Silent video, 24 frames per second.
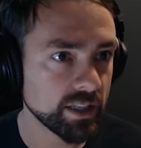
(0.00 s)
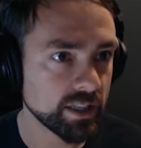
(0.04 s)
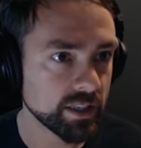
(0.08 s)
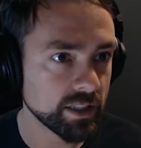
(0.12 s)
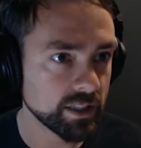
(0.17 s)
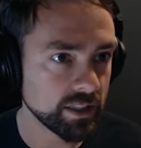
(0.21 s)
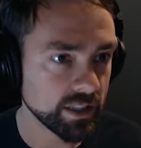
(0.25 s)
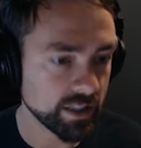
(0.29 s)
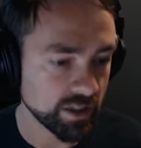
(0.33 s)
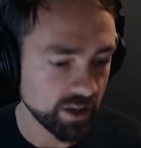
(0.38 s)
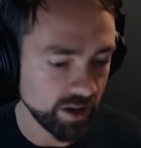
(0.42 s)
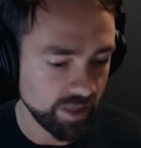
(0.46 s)

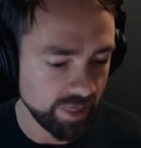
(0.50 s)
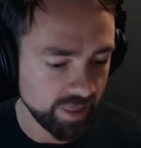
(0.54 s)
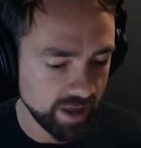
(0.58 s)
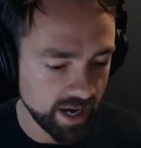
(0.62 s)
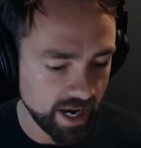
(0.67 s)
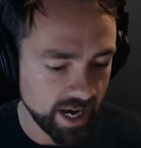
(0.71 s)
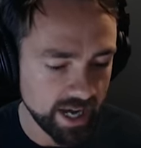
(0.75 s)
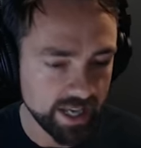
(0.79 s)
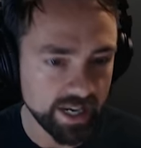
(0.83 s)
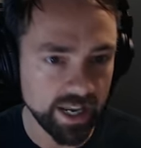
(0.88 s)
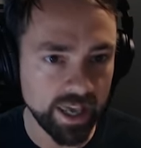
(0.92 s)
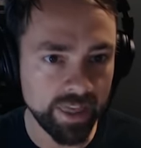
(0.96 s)
click on
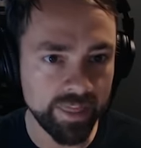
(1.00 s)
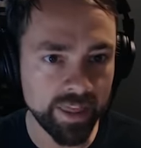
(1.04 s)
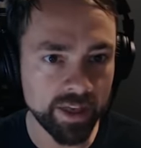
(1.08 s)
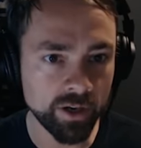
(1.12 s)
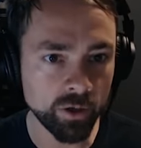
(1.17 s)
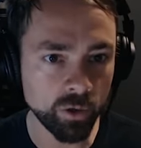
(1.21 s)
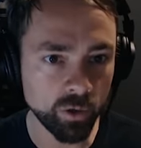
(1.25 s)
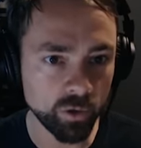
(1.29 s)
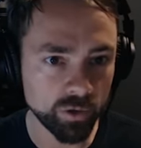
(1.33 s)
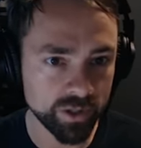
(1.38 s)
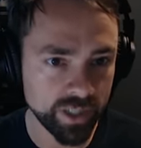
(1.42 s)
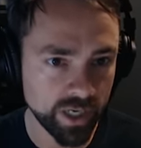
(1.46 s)
that and then
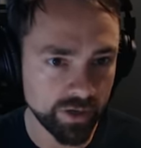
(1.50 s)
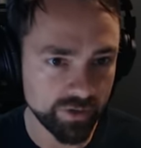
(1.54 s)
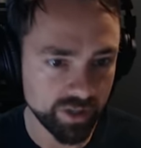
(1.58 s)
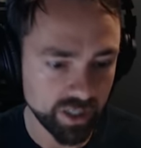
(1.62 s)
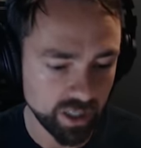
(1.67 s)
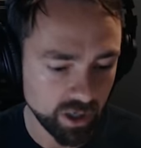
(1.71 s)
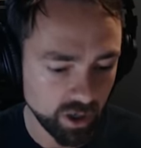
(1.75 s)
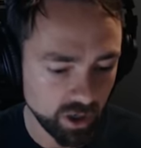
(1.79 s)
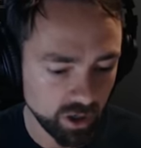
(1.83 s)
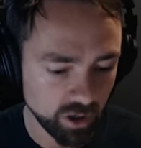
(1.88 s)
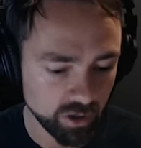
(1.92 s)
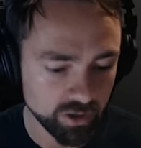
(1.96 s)
hold down the
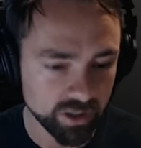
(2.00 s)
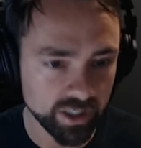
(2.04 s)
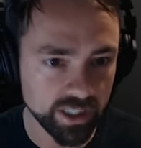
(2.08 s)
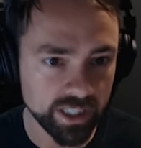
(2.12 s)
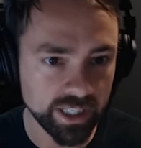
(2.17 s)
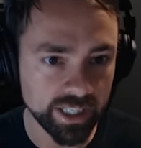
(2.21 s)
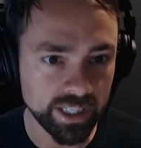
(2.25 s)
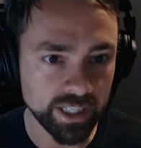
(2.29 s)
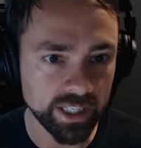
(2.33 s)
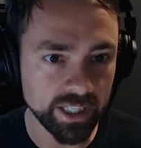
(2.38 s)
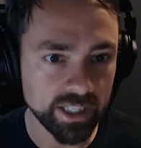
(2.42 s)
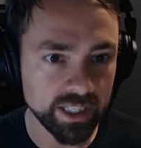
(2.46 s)
Alt
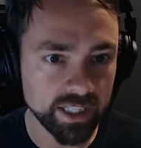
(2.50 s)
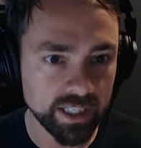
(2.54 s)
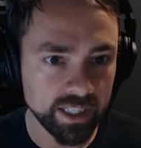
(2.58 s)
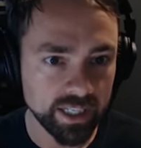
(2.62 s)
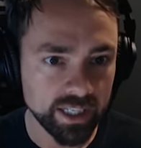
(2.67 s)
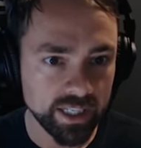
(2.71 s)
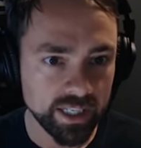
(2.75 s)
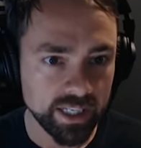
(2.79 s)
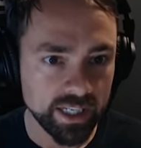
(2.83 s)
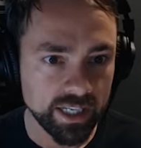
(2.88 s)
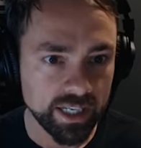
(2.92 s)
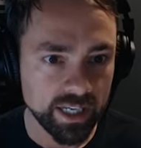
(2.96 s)
key
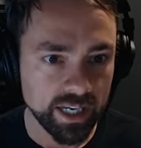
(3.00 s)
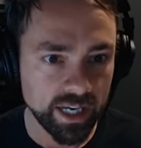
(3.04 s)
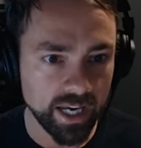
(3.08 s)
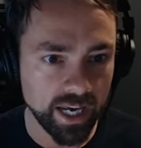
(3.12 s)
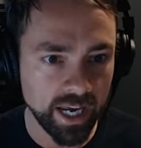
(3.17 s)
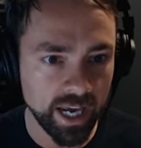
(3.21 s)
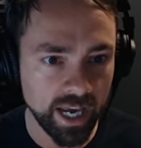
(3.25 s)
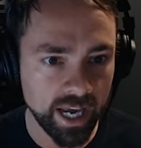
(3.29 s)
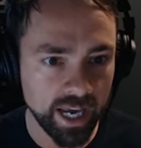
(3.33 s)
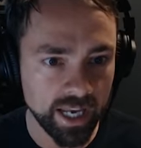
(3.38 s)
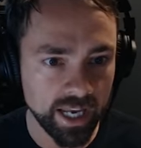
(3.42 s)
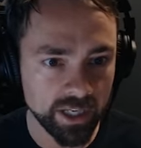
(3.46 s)

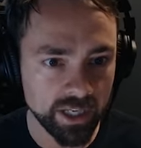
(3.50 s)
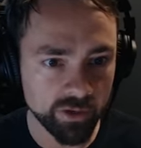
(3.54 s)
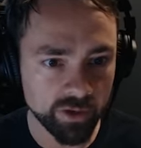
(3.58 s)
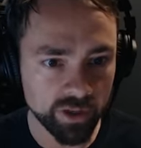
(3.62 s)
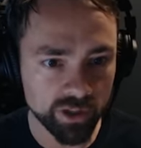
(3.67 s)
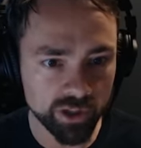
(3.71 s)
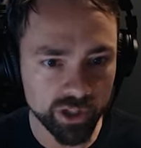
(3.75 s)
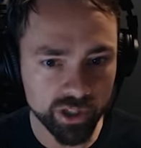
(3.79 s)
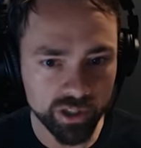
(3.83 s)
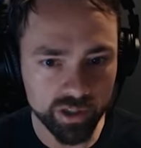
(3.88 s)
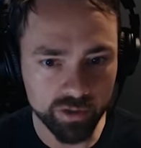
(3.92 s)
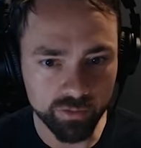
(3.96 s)
and you can
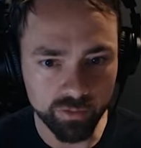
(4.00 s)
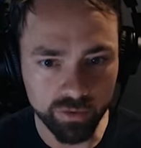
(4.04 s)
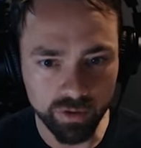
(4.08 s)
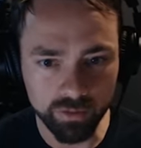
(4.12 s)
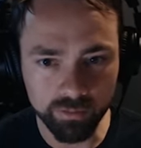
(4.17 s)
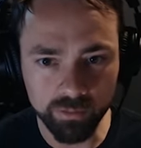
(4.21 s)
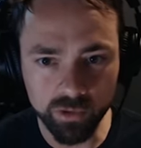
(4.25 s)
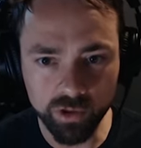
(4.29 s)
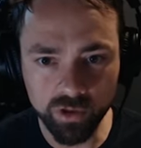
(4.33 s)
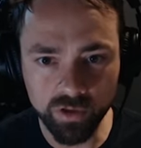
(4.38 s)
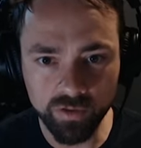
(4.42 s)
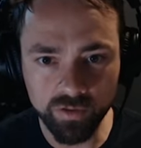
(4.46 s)
just
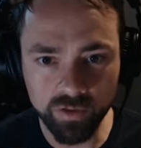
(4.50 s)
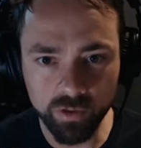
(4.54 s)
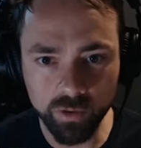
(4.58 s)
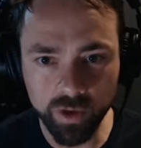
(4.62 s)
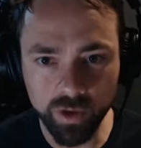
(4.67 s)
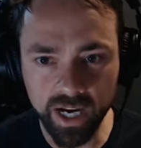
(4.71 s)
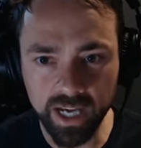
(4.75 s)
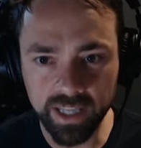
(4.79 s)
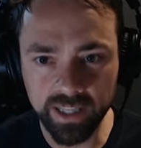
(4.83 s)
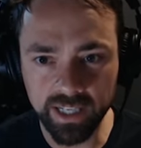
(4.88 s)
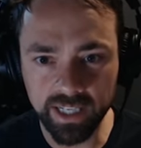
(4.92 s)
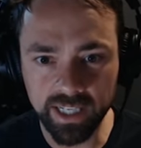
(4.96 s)
remove
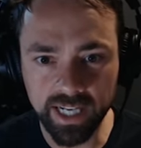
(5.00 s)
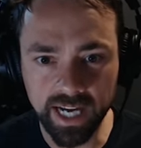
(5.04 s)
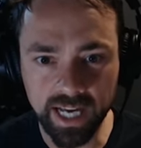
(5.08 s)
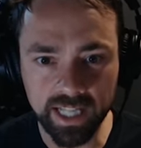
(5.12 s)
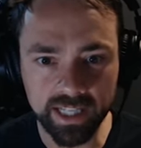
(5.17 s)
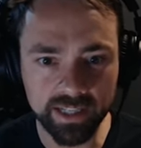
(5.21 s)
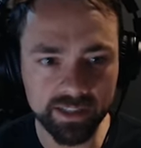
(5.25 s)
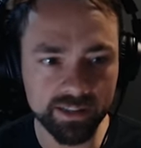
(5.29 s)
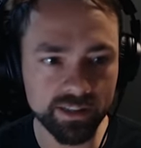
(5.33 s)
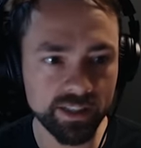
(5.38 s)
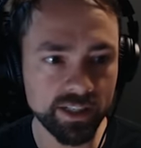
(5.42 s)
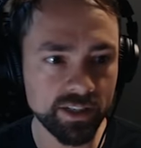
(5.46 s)
away the
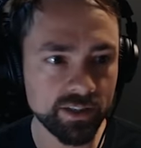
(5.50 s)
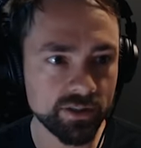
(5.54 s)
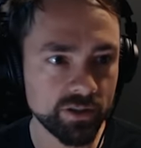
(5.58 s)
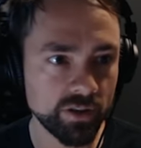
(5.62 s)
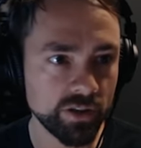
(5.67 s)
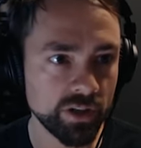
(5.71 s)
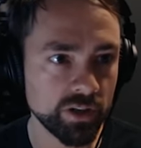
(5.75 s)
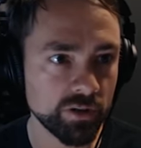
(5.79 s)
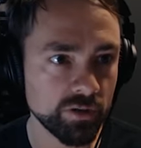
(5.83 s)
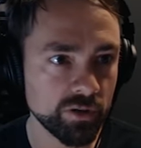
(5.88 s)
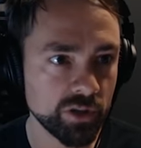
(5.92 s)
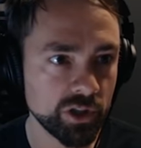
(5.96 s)
galaxy so
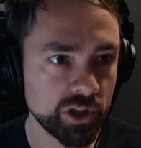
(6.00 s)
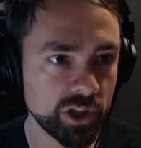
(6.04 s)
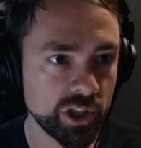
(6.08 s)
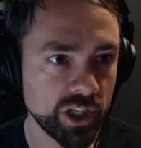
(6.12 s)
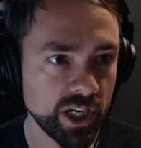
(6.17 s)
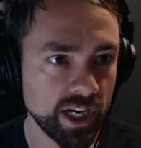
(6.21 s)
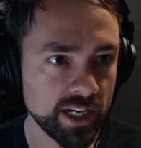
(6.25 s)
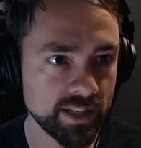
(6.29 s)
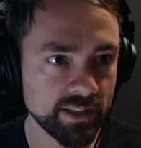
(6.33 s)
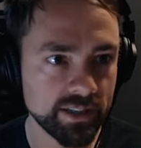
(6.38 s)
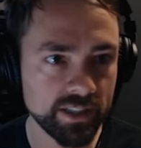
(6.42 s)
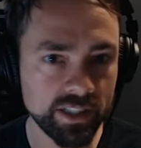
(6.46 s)
you're
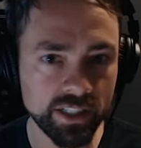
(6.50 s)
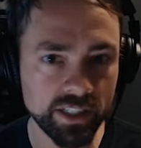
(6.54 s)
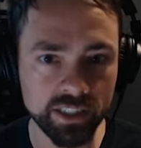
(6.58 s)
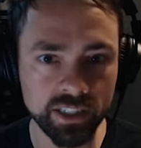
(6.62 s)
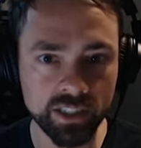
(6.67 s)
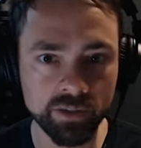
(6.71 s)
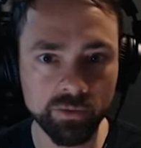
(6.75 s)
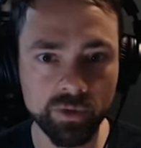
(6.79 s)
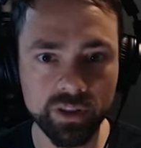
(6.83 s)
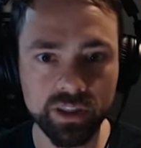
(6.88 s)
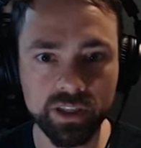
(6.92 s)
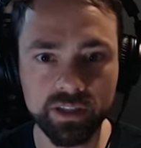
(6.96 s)
just
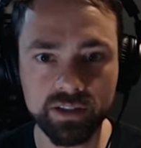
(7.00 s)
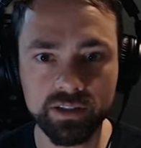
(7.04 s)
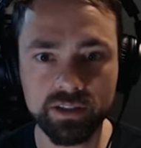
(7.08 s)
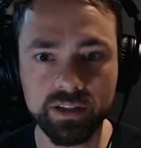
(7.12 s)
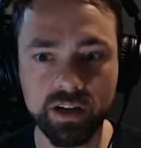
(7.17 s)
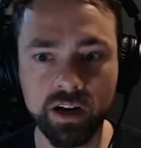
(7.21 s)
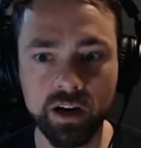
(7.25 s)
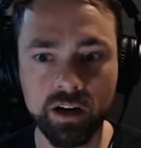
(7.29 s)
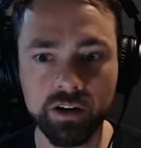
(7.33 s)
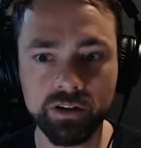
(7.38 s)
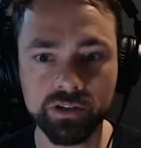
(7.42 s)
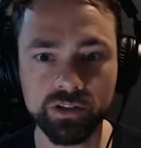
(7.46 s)
dealing with the
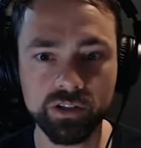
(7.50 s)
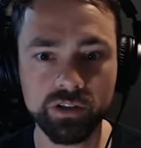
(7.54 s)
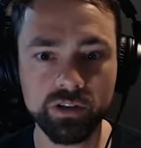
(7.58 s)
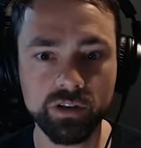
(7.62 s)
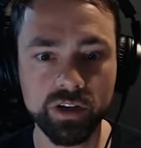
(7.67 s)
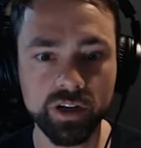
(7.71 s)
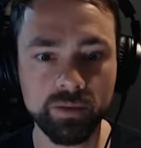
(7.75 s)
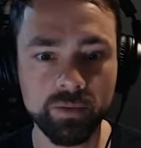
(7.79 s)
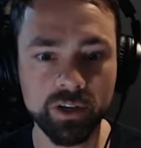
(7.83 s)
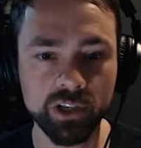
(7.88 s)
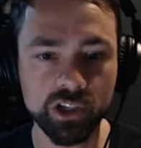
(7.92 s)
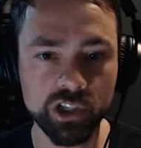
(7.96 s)
stars in your
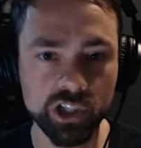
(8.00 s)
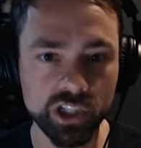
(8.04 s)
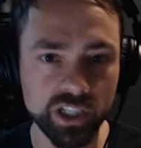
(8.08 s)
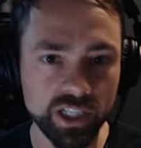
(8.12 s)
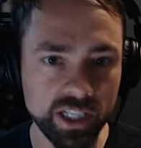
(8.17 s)
image.